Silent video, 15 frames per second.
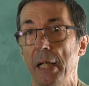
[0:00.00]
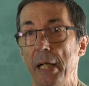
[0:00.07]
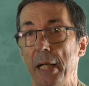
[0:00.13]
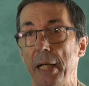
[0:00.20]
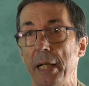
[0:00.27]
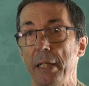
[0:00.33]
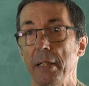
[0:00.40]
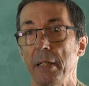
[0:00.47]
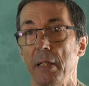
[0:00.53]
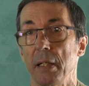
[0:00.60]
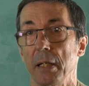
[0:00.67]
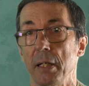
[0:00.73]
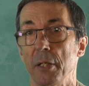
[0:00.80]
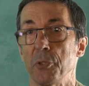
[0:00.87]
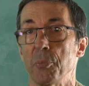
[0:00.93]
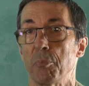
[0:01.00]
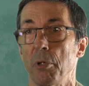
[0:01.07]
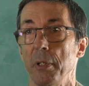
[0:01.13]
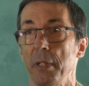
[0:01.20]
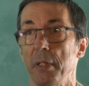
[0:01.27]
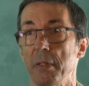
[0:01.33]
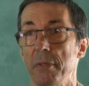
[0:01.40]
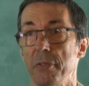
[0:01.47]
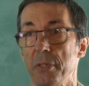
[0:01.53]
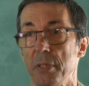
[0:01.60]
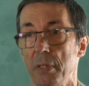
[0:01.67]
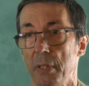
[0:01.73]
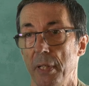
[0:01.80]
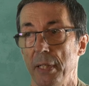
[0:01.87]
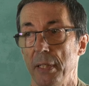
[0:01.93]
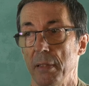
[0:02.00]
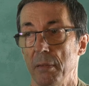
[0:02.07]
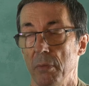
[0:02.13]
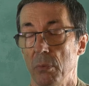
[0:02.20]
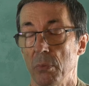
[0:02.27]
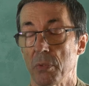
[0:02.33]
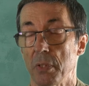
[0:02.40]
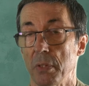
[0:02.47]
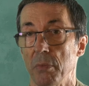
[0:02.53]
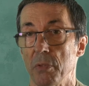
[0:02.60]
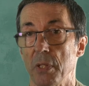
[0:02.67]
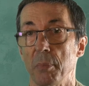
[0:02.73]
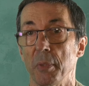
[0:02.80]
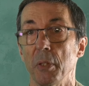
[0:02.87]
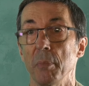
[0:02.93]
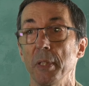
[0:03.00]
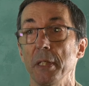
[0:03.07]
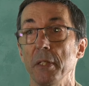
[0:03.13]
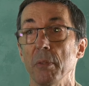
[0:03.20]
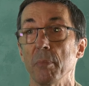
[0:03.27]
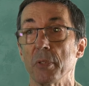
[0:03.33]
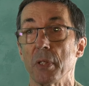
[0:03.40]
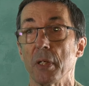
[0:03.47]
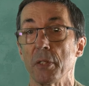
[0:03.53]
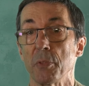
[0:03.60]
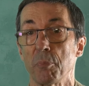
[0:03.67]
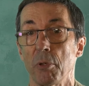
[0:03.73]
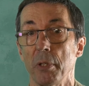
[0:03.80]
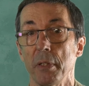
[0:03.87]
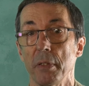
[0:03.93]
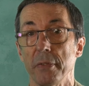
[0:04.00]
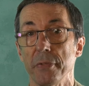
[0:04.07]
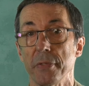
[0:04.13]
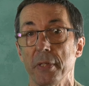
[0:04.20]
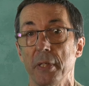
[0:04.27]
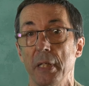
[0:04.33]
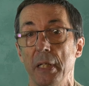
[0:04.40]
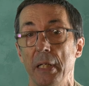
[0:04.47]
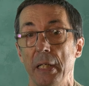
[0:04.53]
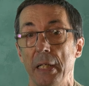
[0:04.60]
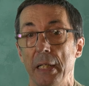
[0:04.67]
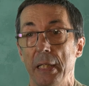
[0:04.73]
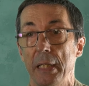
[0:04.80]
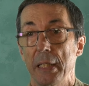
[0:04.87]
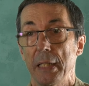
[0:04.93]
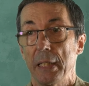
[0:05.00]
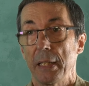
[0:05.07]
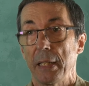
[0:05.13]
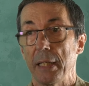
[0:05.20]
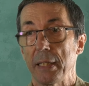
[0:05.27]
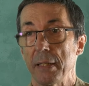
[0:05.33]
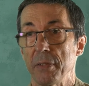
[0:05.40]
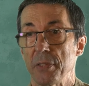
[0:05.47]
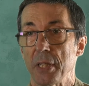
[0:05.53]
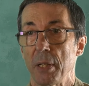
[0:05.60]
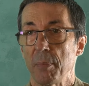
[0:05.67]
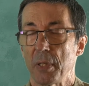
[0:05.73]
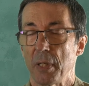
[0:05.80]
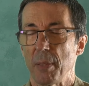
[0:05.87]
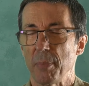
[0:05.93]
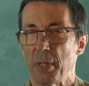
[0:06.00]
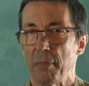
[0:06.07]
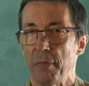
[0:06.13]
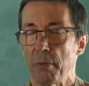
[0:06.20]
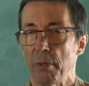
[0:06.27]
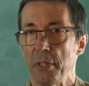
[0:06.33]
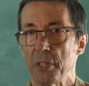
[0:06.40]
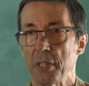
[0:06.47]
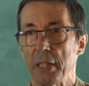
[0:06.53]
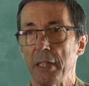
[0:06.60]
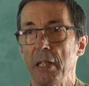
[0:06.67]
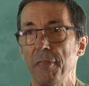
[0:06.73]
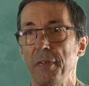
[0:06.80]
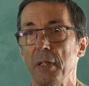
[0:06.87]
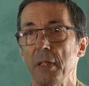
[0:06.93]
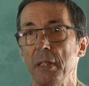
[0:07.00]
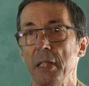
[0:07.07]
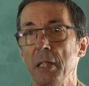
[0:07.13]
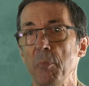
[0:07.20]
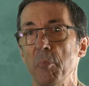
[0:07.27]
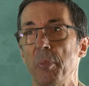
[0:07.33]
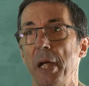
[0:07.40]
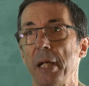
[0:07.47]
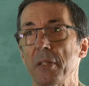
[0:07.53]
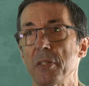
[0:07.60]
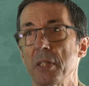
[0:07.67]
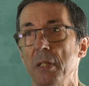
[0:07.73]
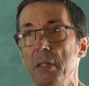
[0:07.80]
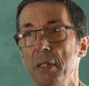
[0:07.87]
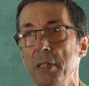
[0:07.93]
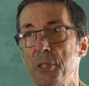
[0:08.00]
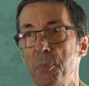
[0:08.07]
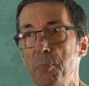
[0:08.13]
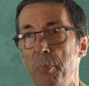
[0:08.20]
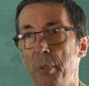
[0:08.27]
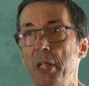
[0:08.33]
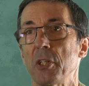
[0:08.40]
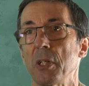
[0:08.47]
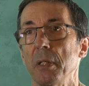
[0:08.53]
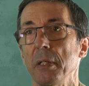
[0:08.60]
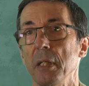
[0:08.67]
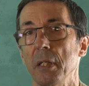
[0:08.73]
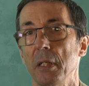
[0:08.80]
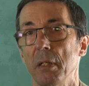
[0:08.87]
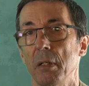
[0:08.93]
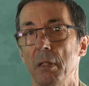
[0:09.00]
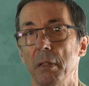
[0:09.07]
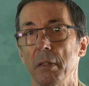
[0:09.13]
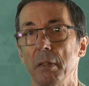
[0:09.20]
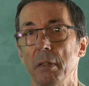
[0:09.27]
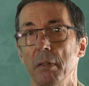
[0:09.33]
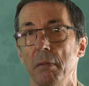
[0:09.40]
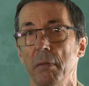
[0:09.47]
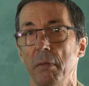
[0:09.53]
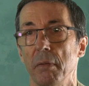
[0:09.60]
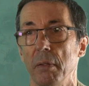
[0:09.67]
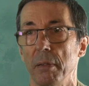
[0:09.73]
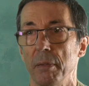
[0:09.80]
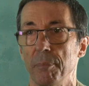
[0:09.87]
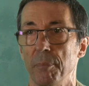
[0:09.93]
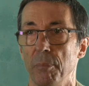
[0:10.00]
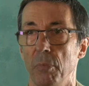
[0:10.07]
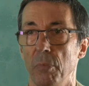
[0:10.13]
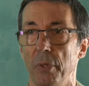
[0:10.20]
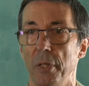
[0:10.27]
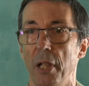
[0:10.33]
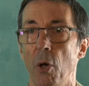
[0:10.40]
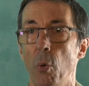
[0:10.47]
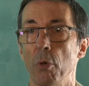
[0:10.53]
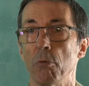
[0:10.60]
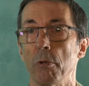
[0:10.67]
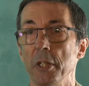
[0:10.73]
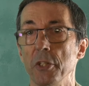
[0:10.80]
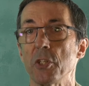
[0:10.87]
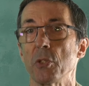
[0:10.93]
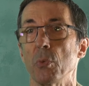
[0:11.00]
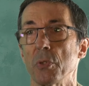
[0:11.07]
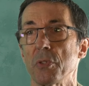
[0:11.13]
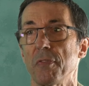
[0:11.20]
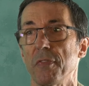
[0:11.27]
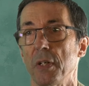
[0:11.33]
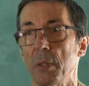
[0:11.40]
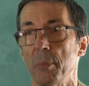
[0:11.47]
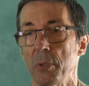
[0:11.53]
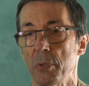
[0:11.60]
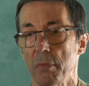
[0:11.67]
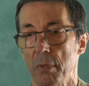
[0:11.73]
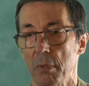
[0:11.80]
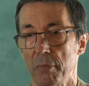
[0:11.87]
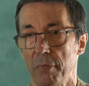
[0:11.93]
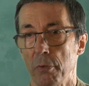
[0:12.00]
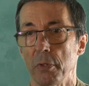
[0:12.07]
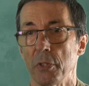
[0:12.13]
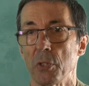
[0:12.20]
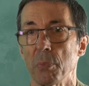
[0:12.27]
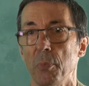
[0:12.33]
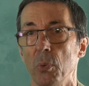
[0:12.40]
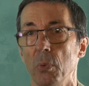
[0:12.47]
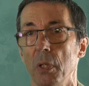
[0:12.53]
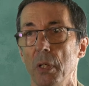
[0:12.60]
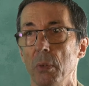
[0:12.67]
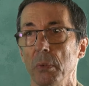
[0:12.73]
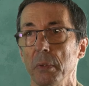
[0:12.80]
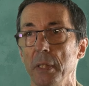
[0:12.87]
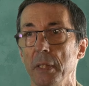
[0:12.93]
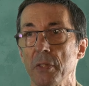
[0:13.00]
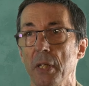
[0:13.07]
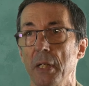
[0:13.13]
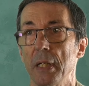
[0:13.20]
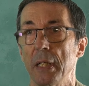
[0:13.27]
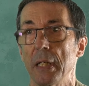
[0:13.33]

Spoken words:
and the large predators, and also some of the medium-sized predators that can sometimes have very significant impacts, especially on the lower resourced farmers who've got very small holdings.